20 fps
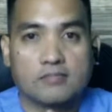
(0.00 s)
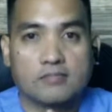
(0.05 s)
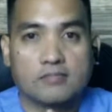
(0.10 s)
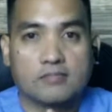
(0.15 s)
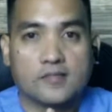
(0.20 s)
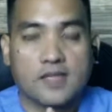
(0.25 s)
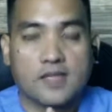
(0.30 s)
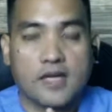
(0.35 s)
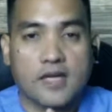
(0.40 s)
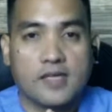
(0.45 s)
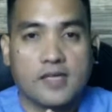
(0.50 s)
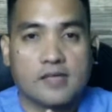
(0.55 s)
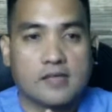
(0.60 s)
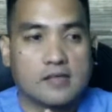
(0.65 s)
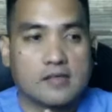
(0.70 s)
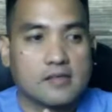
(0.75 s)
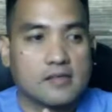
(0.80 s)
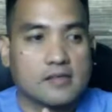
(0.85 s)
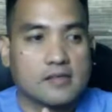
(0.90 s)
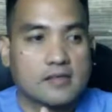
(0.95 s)
Okay?
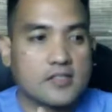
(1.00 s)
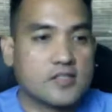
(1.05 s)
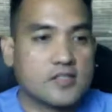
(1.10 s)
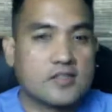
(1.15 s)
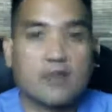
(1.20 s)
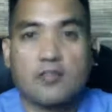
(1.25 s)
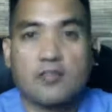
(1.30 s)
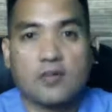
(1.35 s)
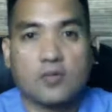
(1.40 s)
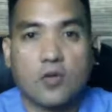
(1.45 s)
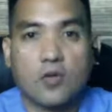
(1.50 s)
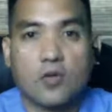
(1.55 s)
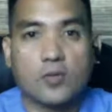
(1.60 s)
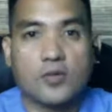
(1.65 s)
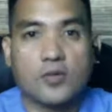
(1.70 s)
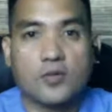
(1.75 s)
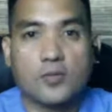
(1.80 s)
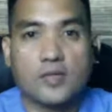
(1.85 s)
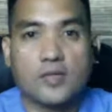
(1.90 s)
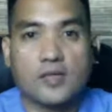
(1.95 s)
There's nothing wrong with
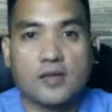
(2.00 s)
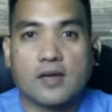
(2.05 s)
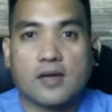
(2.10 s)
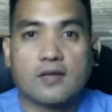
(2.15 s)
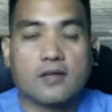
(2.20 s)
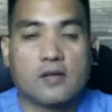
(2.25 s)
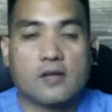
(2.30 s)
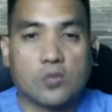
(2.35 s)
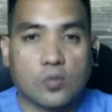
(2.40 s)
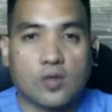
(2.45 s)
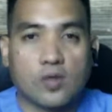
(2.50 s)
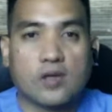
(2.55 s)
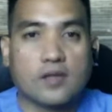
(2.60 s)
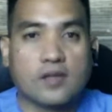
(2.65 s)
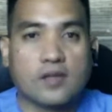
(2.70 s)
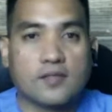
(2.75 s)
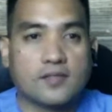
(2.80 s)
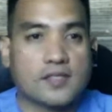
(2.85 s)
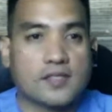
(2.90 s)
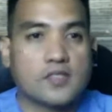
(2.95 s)
doing clerical work
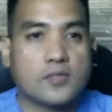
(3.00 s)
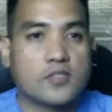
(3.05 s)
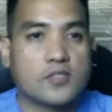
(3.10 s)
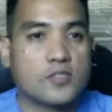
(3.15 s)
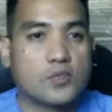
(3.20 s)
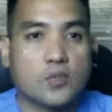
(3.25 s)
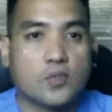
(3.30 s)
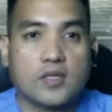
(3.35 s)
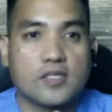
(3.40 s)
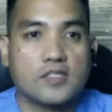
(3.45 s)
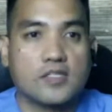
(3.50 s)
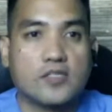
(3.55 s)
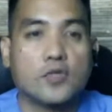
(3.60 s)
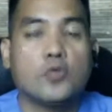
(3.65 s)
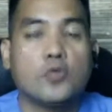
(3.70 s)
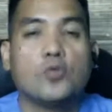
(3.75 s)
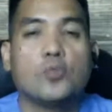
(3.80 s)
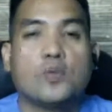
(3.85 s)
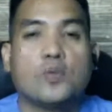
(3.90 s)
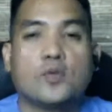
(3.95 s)
if that's what you want to
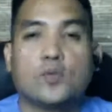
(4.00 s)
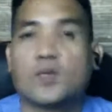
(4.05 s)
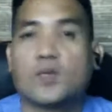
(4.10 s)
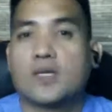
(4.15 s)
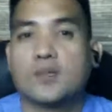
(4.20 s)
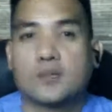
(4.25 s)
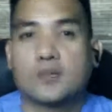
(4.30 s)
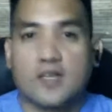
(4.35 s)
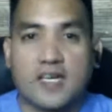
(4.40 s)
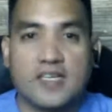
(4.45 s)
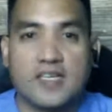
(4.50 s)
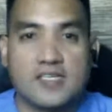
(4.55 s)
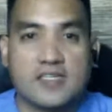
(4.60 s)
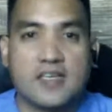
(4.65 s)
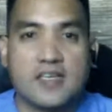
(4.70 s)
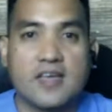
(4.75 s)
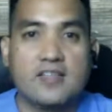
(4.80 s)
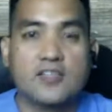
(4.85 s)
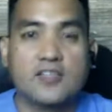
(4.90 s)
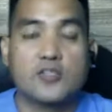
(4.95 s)
do, but what I'm trying to
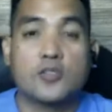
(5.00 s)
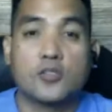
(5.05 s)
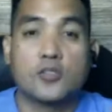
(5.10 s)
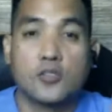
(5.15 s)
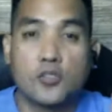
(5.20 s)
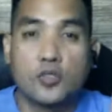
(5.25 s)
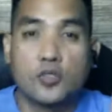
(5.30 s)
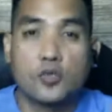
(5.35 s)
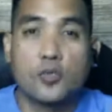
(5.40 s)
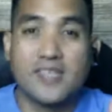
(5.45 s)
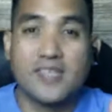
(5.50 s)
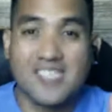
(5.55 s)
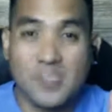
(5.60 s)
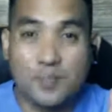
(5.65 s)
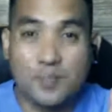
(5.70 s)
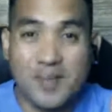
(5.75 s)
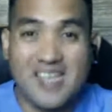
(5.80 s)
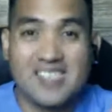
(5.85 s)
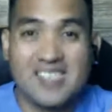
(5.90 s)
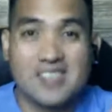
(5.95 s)
say is you're too
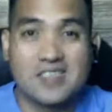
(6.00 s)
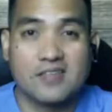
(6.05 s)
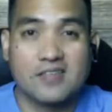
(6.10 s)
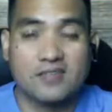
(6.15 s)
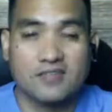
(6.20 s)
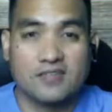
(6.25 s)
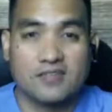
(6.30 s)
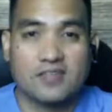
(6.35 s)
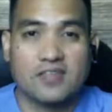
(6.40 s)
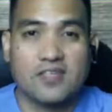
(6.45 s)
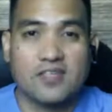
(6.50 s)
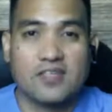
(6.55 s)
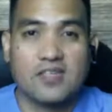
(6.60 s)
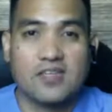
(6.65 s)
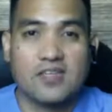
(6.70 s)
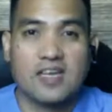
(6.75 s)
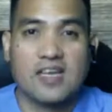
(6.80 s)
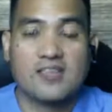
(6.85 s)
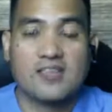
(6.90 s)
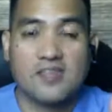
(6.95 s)
expensive
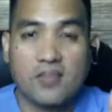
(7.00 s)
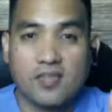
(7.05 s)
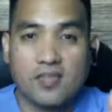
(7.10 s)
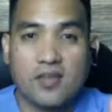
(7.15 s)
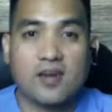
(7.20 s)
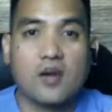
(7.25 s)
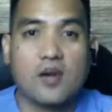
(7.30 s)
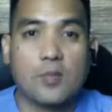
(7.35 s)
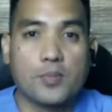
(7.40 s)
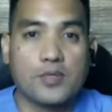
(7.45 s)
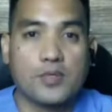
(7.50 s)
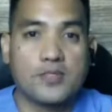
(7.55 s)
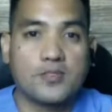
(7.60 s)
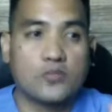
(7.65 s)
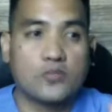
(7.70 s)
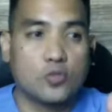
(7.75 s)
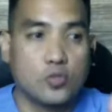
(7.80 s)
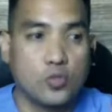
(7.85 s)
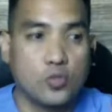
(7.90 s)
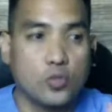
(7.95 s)
as a therapist
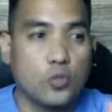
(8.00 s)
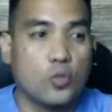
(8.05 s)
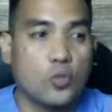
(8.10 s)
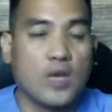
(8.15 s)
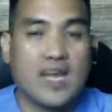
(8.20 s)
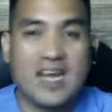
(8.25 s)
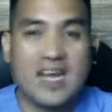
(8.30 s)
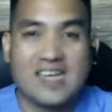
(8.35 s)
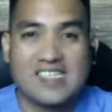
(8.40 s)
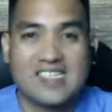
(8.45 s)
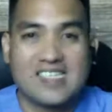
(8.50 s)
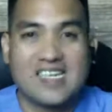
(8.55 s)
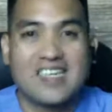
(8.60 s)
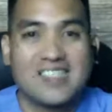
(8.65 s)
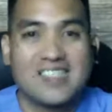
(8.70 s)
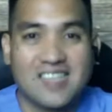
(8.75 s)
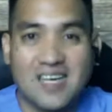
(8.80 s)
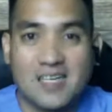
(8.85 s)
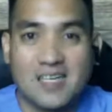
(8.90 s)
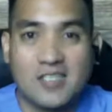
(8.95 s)
to do a
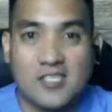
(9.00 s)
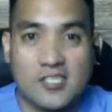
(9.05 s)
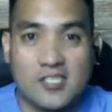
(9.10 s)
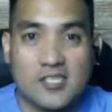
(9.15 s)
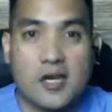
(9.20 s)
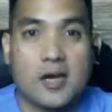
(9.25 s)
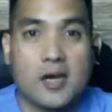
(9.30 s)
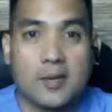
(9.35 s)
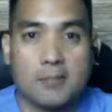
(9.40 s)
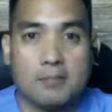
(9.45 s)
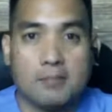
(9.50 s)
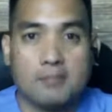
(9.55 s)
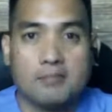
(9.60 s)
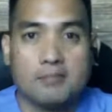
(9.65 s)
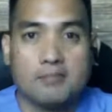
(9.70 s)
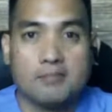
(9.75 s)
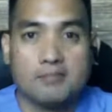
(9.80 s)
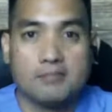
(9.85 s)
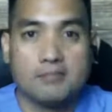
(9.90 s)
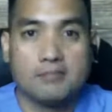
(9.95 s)
$10 job.
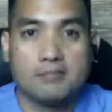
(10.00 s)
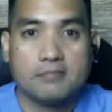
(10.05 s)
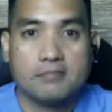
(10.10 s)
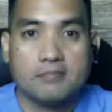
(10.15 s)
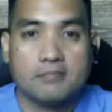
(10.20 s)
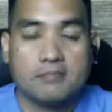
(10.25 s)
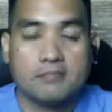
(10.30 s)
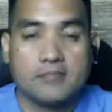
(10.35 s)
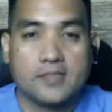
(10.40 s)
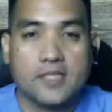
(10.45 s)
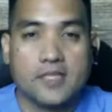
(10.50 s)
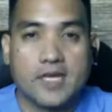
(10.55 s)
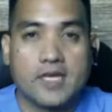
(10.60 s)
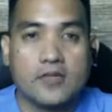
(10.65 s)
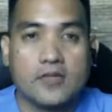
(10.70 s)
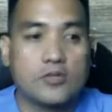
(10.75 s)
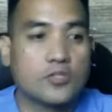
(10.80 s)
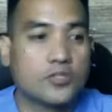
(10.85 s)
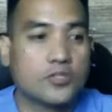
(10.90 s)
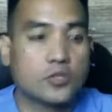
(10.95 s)
Okay?
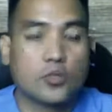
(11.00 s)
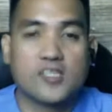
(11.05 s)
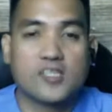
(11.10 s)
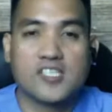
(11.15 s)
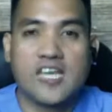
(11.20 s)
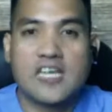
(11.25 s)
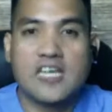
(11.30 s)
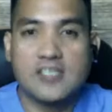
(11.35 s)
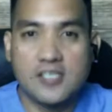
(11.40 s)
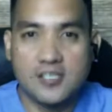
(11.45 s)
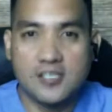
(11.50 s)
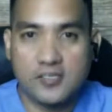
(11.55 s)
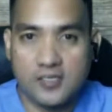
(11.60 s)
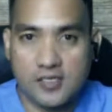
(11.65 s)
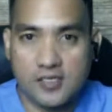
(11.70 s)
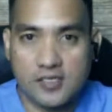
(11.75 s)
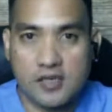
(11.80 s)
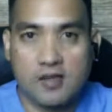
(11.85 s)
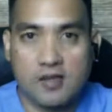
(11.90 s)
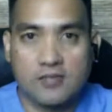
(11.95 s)
You're shortchanging
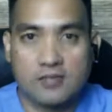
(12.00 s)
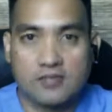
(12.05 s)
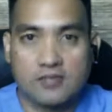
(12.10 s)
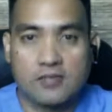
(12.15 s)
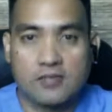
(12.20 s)
yourself.